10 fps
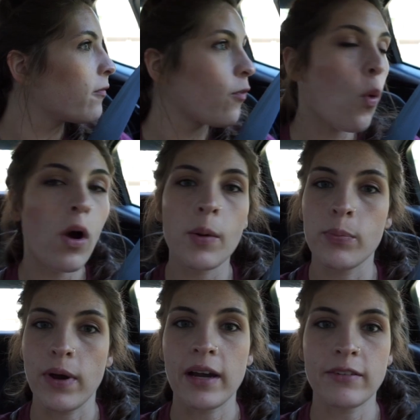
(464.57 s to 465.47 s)
For
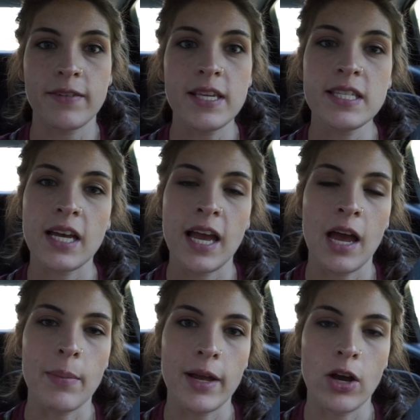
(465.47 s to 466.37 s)
breakfast, I
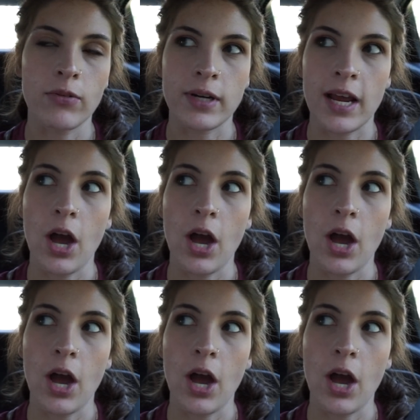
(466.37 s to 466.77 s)
had my overnight